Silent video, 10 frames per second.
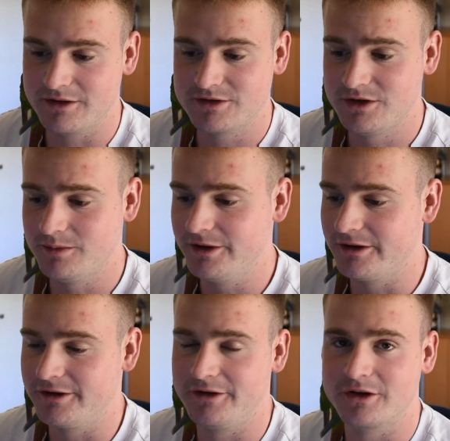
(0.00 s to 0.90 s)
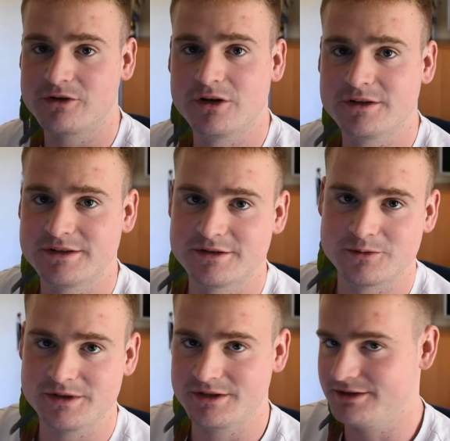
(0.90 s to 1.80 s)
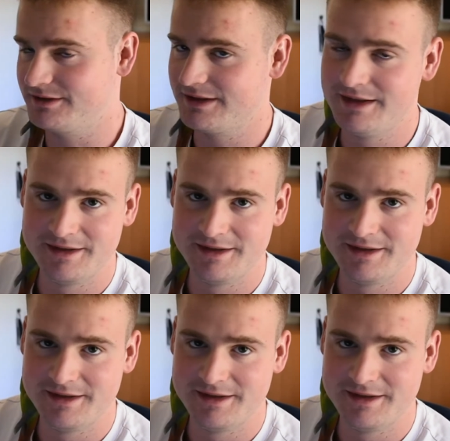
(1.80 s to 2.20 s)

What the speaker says: tubular necrosis, which is